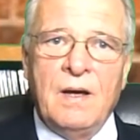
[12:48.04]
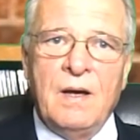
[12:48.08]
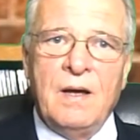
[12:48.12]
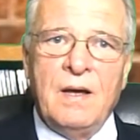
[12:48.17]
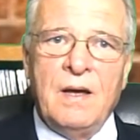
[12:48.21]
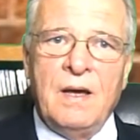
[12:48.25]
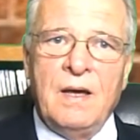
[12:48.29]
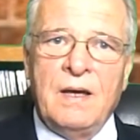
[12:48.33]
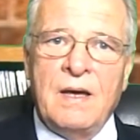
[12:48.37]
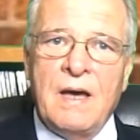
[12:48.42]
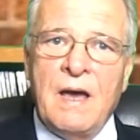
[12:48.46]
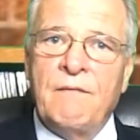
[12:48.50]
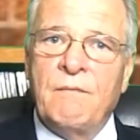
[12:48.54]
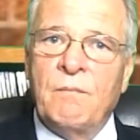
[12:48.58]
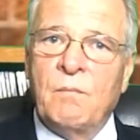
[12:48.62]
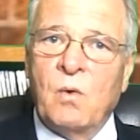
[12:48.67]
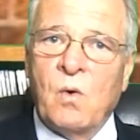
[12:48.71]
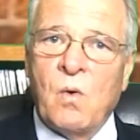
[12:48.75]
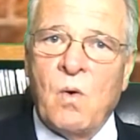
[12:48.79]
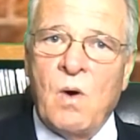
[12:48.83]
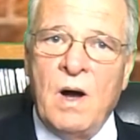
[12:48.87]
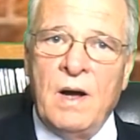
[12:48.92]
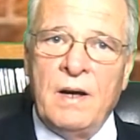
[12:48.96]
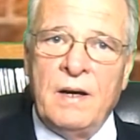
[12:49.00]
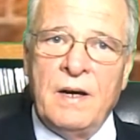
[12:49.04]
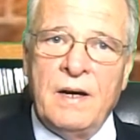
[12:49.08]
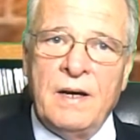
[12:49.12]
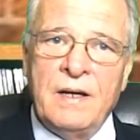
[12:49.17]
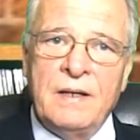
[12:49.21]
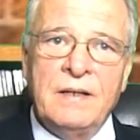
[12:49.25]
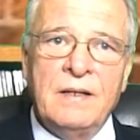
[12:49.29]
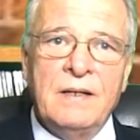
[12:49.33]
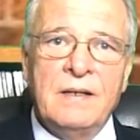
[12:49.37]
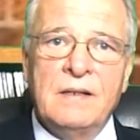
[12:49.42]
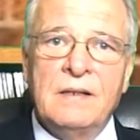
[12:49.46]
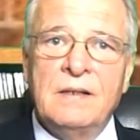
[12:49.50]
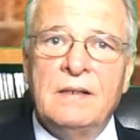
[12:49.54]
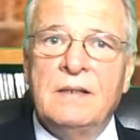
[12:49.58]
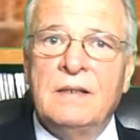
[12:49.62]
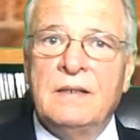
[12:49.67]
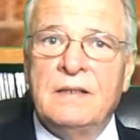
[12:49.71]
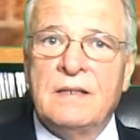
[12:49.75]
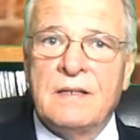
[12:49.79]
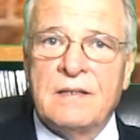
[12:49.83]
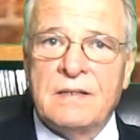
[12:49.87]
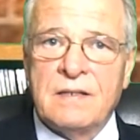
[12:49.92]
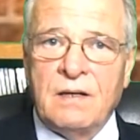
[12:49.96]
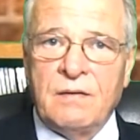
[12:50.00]
He gave him quinine,
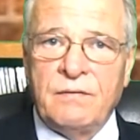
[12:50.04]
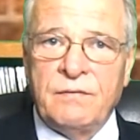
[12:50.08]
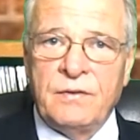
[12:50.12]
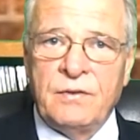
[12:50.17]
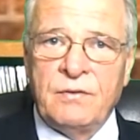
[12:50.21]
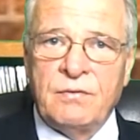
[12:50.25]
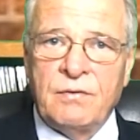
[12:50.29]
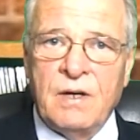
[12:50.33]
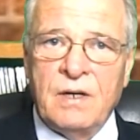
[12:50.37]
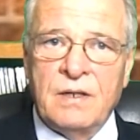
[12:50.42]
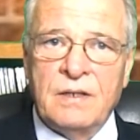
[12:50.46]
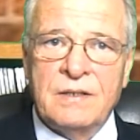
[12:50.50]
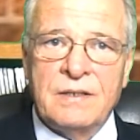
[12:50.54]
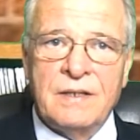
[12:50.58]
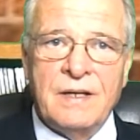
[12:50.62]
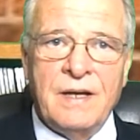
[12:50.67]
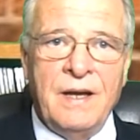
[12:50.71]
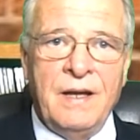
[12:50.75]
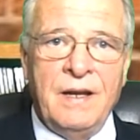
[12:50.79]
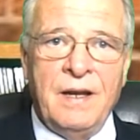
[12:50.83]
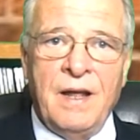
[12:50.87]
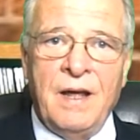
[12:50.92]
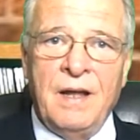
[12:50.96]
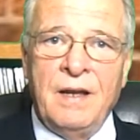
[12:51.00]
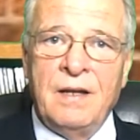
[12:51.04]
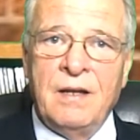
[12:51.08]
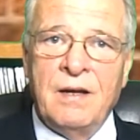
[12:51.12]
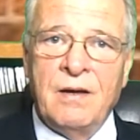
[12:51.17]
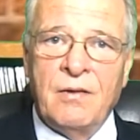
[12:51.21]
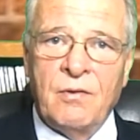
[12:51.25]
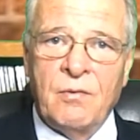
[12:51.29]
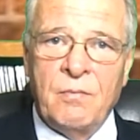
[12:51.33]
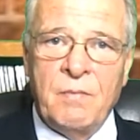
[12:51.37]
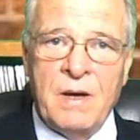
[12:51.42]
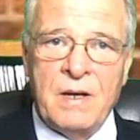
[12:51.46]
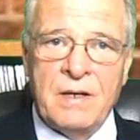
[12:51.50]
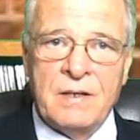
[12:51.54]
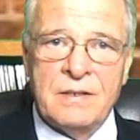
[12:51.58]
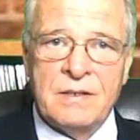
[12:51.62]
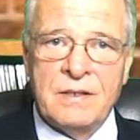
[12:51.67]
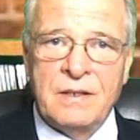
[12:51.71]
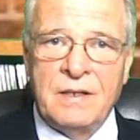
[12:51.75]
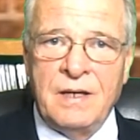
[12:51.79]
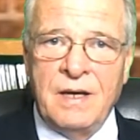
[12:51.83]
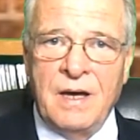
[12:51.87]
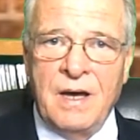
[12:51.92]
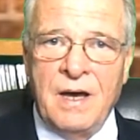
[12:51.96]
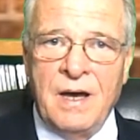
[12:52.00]
sulfa drugs, and any other
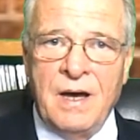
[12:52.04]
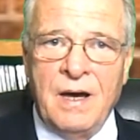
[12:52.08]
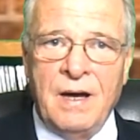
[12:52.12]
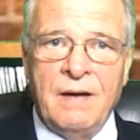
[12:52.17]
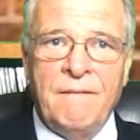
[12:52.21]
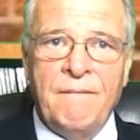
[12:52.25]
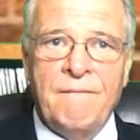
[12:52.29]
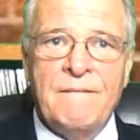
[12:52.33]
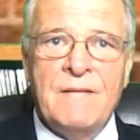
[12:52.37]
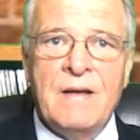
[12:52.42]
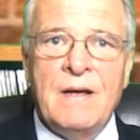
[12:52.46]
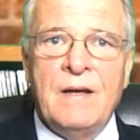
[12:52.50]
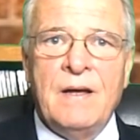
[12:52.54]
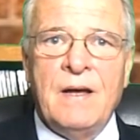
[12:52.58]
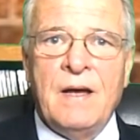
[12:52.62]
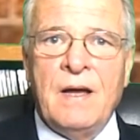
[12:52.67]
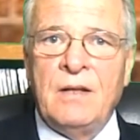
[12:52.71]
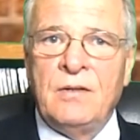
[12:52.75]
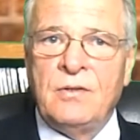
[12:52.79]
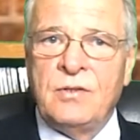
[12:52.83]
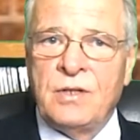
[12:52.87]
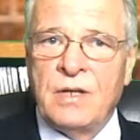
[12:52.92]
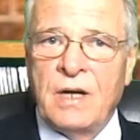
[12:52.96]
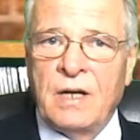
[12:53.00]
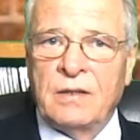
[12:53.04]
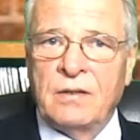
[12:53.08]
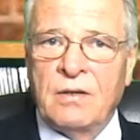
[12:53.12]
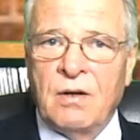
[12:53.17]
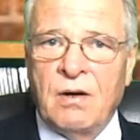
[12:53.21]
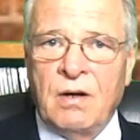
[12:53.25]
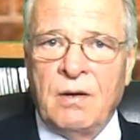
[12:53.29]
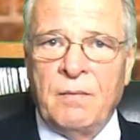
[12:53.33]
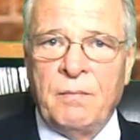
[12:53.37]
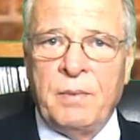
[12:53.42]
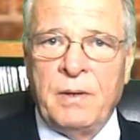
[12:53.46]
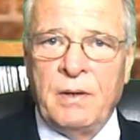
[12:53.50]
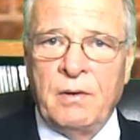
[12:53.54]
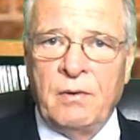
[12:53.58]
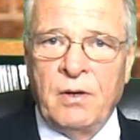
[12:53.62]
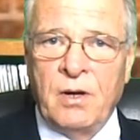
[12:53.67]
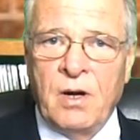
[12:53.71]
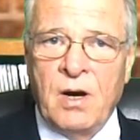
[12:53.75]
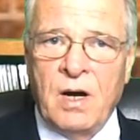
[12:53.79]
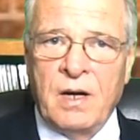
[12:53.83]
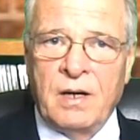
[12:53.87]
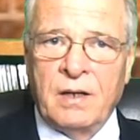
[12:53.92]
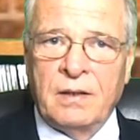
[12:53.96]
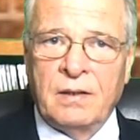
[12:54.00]
medicine he had, and checked on him
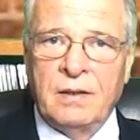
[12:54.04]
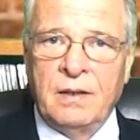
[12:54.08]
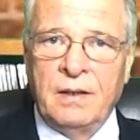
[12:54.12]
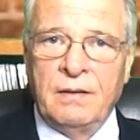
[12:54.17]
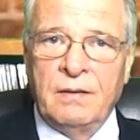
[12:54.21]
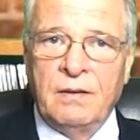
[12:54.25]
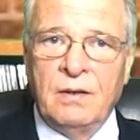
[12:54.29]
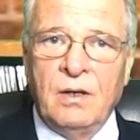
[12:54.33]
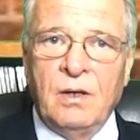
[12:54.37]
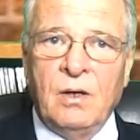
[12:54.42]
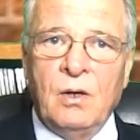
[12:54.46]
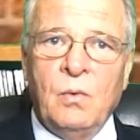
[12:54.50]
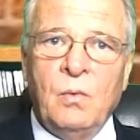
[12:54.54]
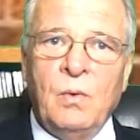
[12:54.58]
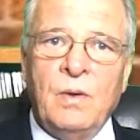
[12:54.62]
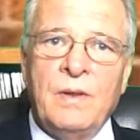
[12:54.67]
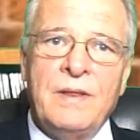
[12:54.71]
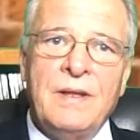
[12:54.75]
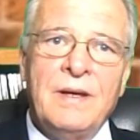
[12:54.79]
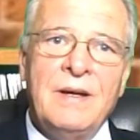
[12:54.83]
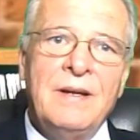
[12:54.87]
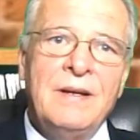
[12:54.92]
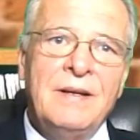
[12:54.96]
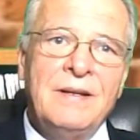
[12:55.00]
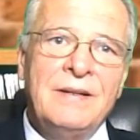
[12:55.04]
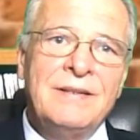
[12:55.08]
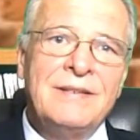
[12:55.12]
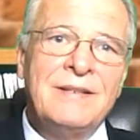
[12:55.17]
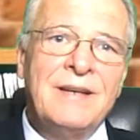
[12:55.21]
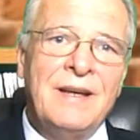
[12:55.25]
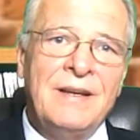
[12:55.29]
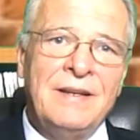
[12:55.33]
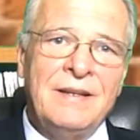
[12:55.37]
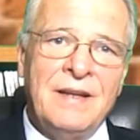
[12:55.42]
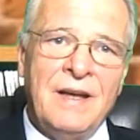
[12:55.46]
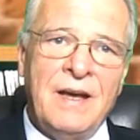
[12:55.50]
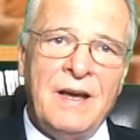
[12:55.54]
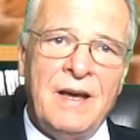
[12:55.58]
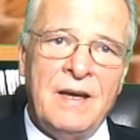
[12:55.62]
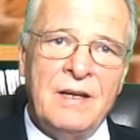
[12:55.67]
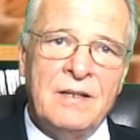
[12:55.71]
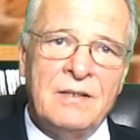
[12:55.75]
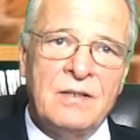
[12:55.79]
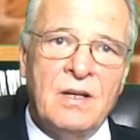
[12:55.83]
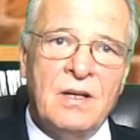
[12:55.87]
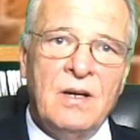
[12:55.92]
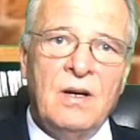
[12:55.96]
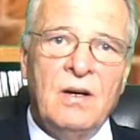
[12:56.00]
periodically. Within 10
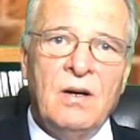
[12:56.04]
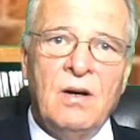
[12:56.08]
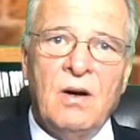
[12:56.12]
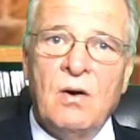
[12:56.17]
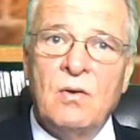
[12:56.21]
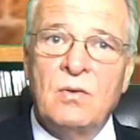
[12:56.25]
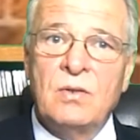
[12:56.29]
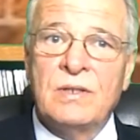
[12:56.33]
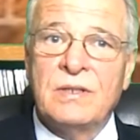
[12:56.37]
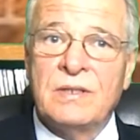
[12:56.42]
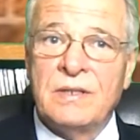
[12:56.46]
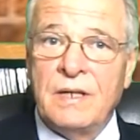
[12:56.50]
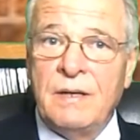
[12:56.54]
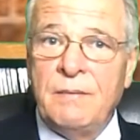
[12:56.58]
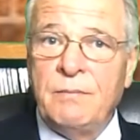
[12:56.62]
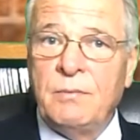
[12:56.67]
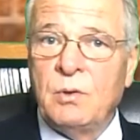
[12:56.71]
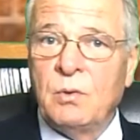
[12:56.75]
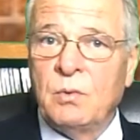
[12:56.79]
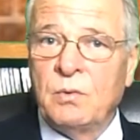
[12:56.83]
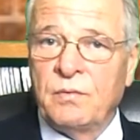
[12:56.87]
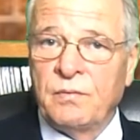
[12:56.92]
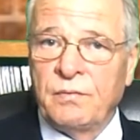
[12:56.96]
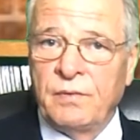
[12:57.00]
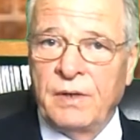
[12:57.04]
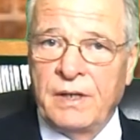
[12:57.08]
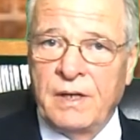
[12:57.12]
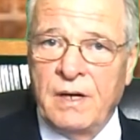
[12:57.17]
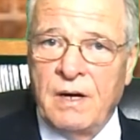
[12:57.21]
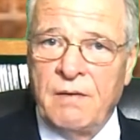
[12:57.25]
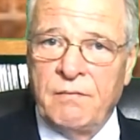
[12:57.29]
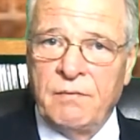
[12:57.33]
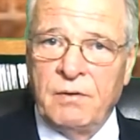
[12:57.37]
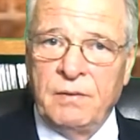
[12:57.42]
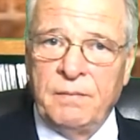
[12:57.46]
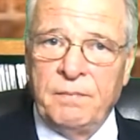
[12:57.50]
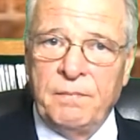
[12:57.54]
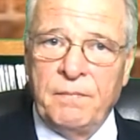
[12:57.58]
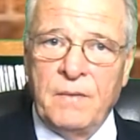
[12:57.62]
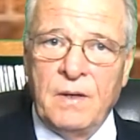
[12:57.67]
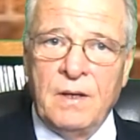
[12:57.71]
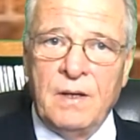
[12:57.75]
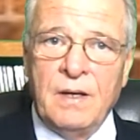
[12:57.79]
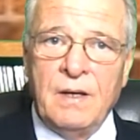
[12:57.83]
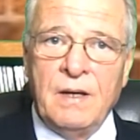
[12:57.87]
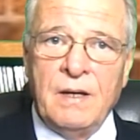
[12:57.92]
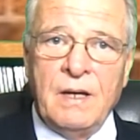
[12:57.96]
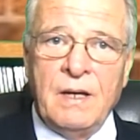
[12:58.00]
days, Ho seemed to have recovered.
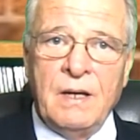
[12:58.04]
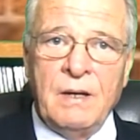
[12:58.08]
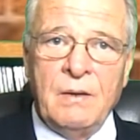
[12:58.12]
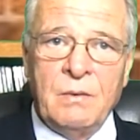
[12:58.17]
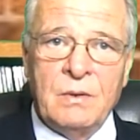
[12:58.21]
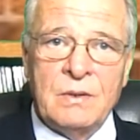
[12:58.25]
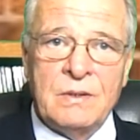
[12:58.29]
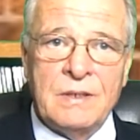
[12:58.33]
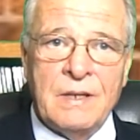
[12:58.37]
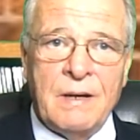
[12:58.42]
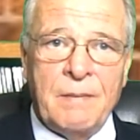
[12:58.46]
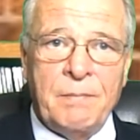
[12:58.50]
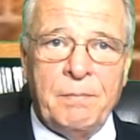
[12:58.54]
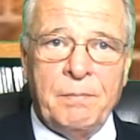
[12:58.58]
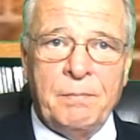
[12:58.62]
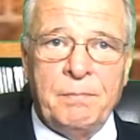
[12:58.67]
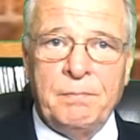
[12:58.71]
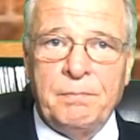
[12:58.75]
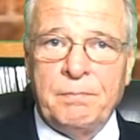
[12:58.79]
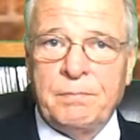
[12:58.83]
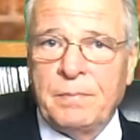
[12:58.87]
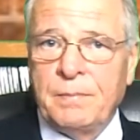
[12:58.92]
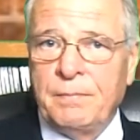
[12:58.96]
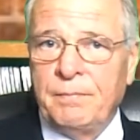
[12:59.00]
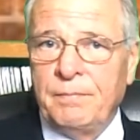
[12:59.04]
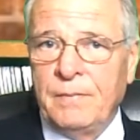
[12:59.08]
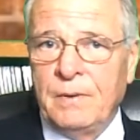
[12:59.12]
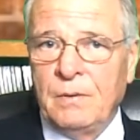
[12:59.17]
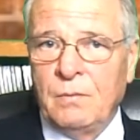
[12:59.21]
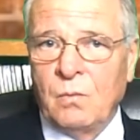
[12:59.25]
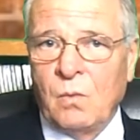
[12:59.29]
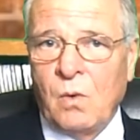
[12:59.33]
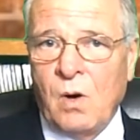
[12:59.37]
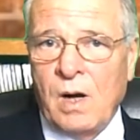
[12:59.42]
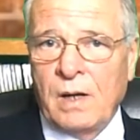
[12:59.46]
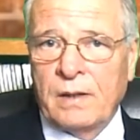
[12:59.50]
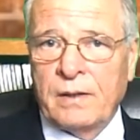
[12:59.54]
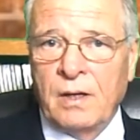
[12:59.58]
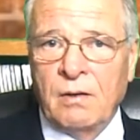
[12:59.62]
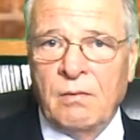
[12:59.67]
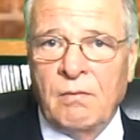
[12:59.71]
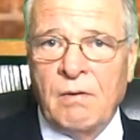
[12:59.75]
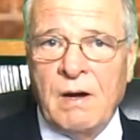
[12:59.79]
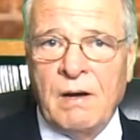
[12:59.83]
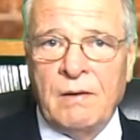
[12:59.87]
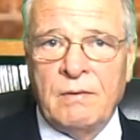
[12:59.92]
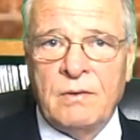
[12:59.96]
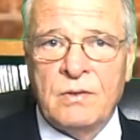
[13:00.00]
He was up walking
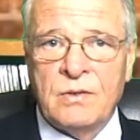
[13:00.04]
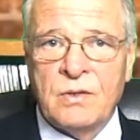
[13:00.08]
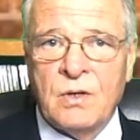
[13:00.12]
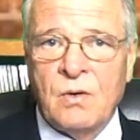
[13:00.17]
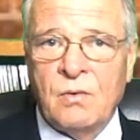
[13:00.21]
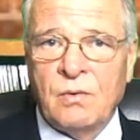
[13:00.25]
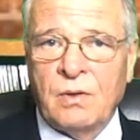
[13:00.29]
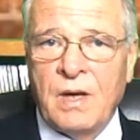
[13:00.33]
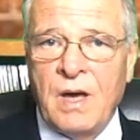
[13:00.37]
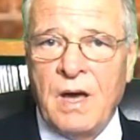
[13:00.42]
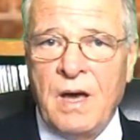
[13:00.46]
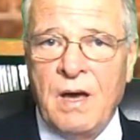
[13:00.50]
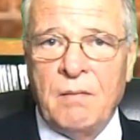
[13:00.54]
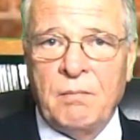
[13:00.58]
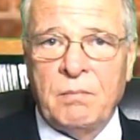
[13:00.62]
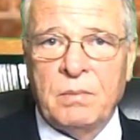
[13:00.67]
around his own camp.